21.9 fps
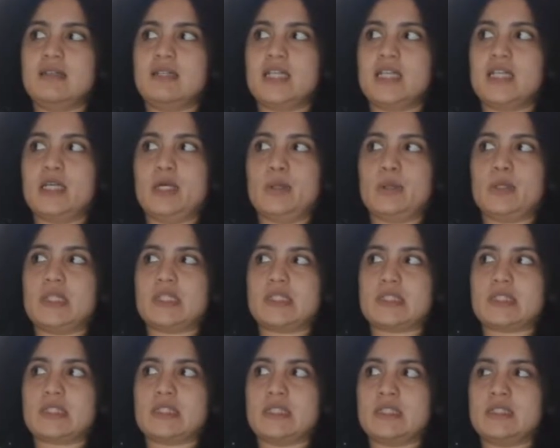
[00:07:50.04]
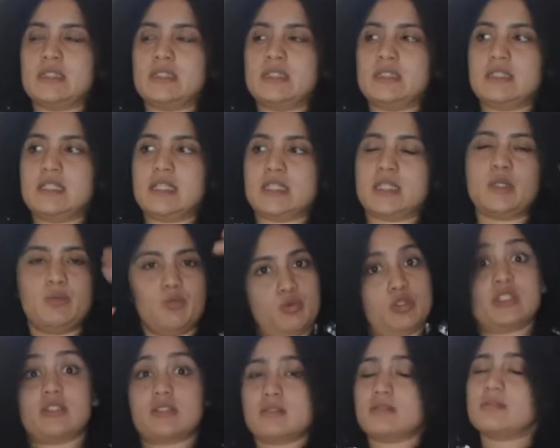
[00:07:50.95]
Lizzie, it
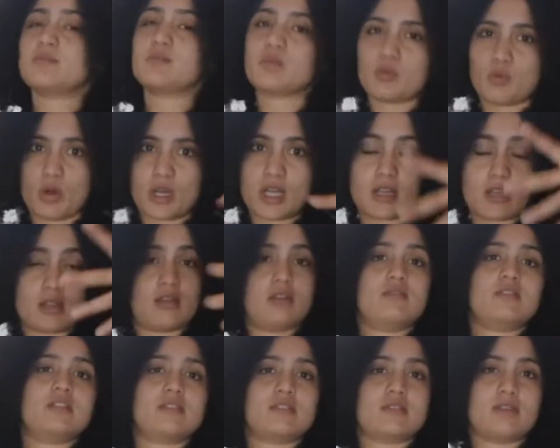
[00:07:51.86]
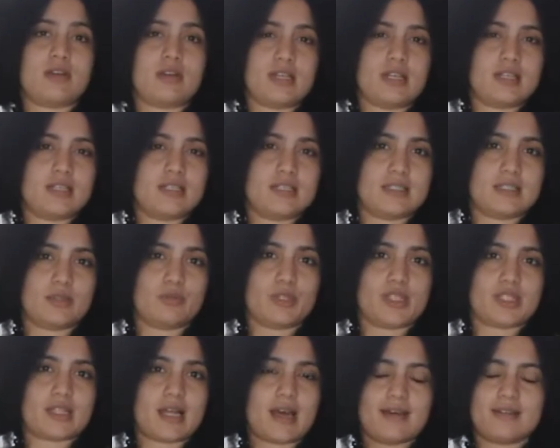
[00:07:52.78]
was one of the theories surrounding Lizzie
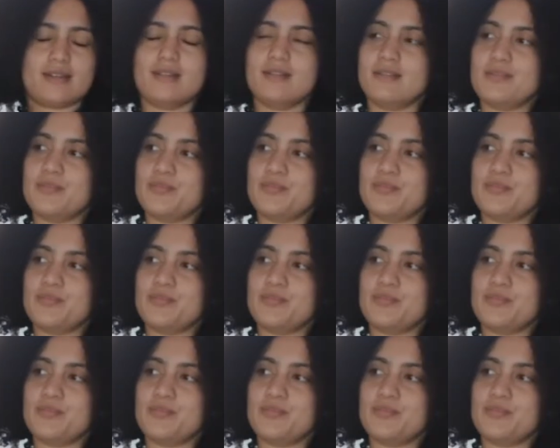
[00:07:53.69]
was that